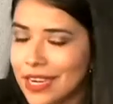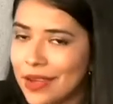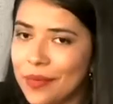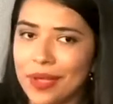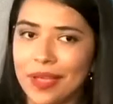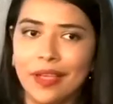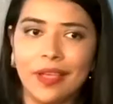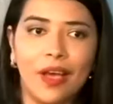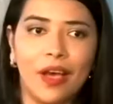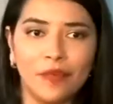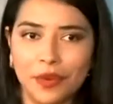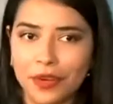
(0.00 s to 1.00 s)
We
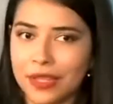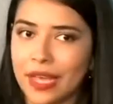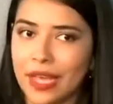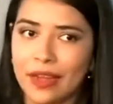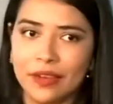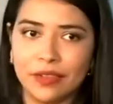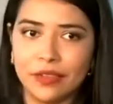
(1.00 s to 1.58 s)
covered that on